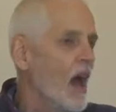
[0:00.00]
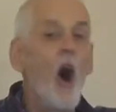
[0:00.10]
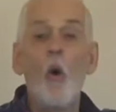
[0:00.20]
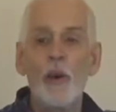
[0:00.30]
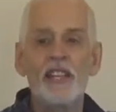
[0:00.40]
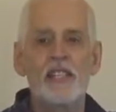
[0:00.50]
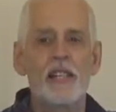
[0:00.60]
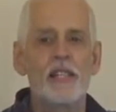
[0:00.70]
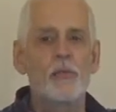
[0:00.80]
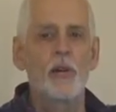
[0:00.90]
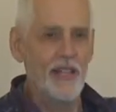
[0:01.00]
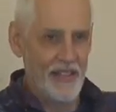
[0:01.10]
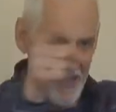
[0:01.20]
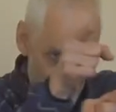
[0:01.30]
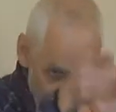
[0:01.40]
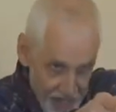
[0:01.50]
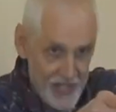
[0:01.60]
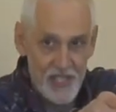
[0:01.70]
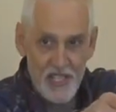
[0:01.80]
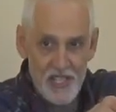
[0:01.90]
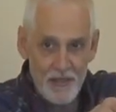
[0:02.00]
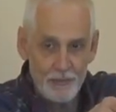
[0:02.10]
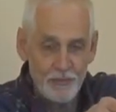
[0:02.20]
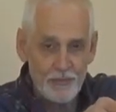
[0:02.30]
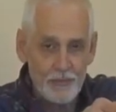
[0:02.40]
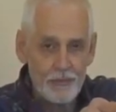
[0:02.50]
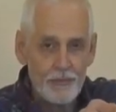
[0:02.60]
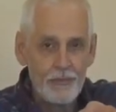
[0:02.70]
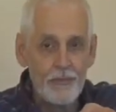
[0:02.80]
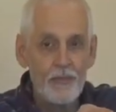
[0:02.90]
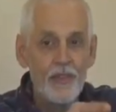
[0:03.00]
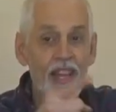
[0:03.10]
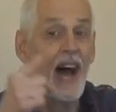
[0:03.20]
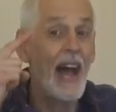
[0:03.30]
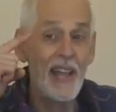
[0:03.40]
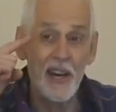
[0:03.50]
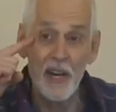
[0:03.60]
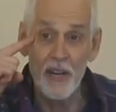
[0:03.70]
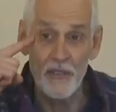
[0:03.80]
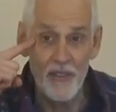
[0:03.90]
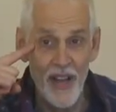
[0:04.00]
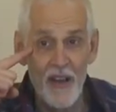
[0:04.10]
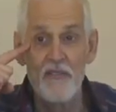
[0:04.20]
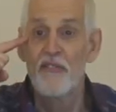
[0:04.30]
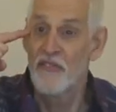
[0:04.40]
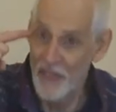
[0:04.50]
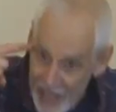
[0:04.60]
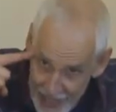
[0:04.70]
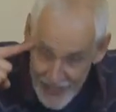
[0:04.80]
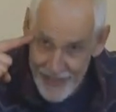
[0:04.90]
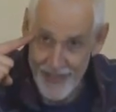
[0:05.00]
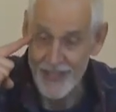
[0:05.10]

All we see is what this, the eye of faith,